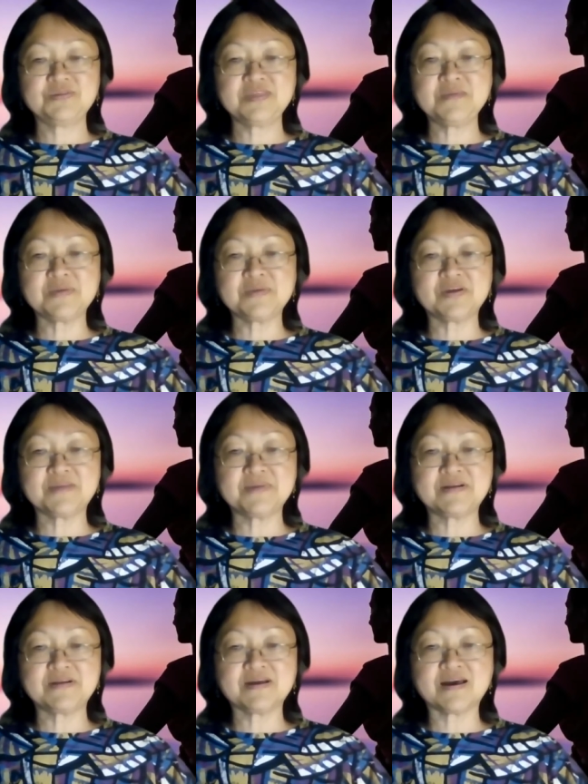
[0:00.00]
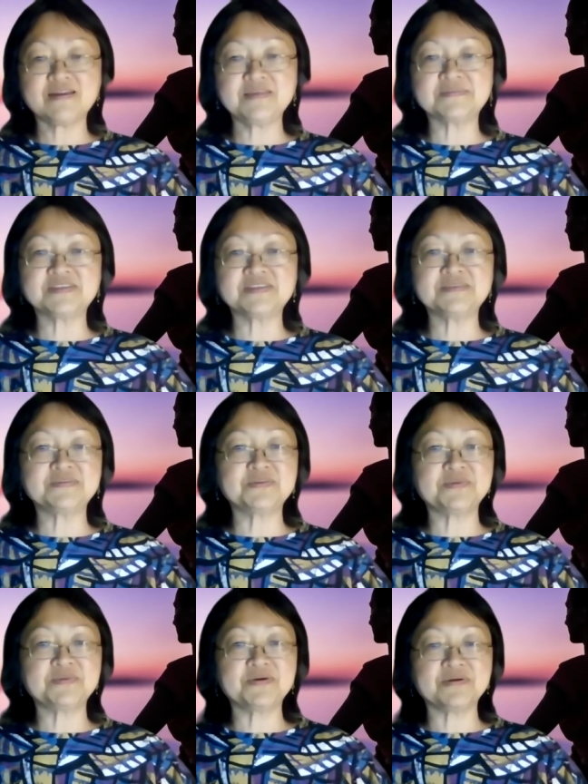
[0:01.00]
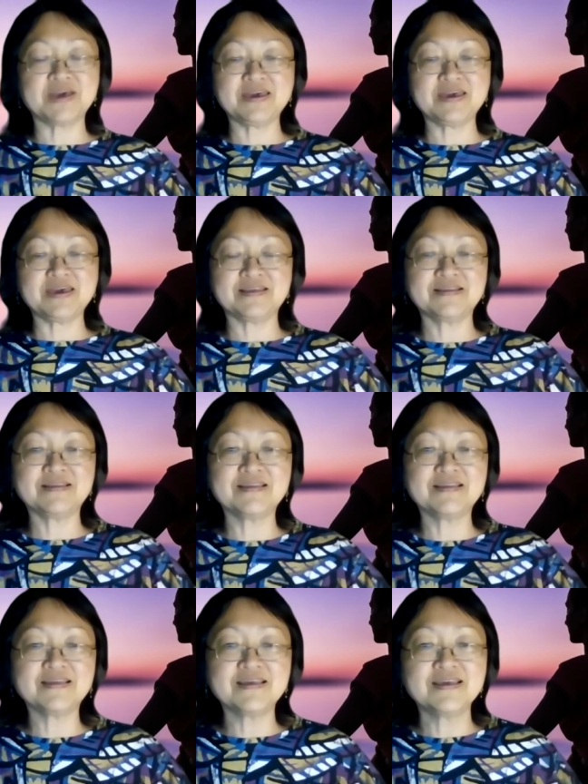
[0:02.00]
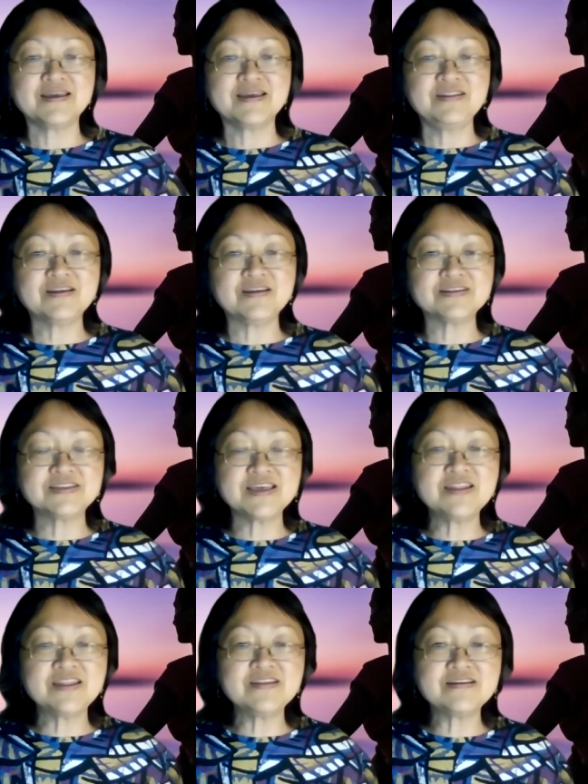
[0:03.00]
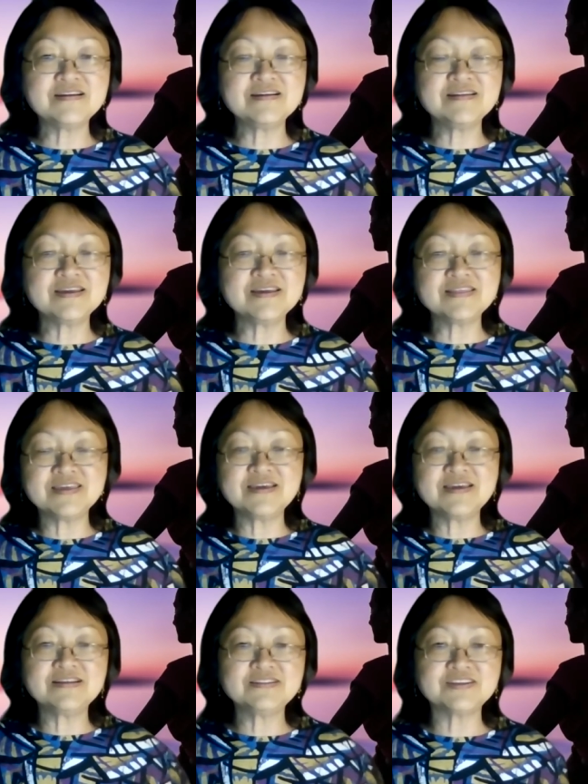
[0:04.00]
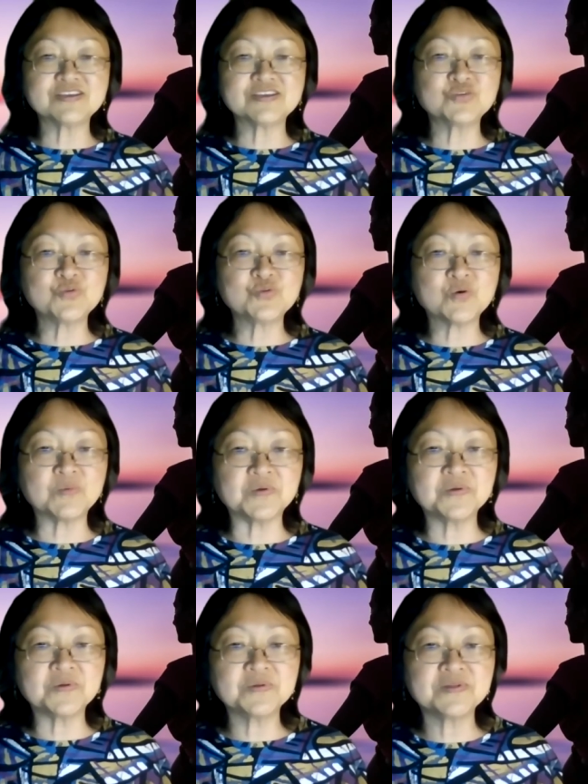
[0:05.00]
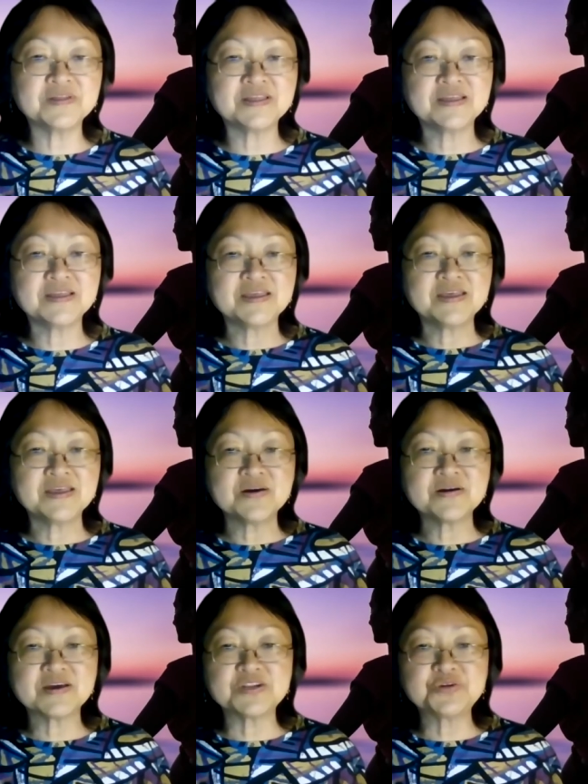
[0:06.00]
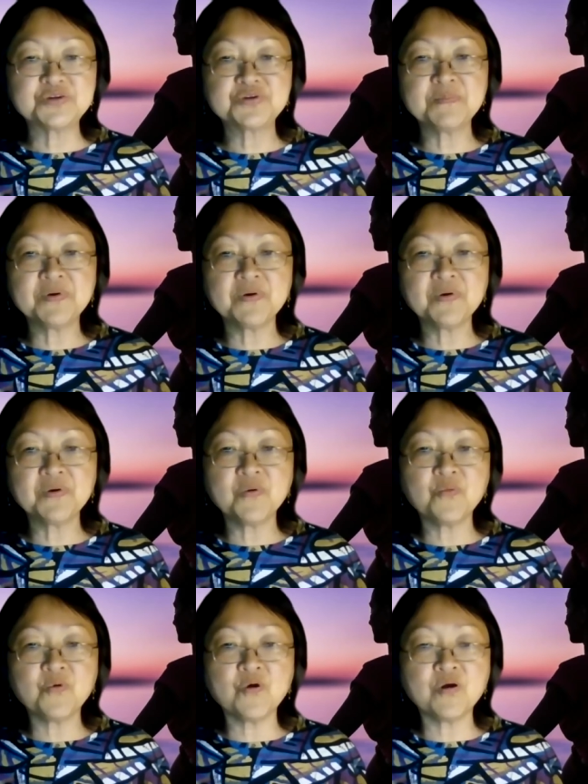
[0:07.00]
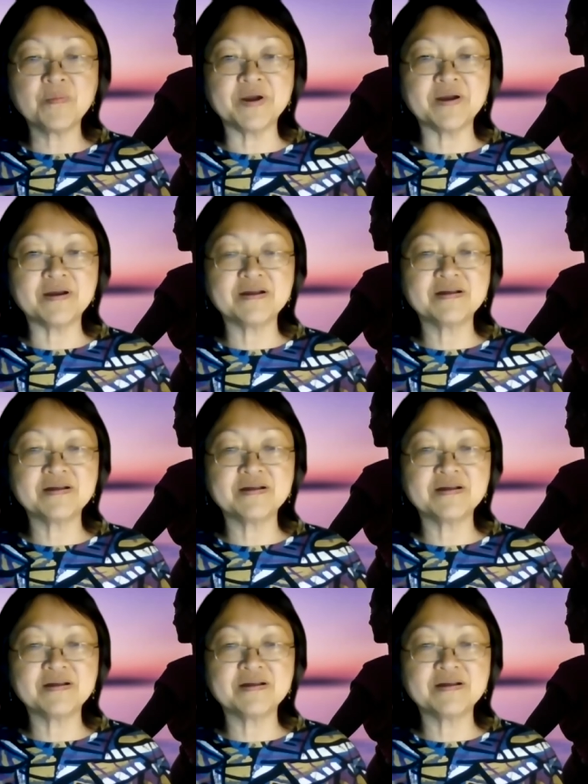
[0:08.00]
good thing my pericardium seems to be okay. Not tender, nothing, just normal. Okay, triple warmer.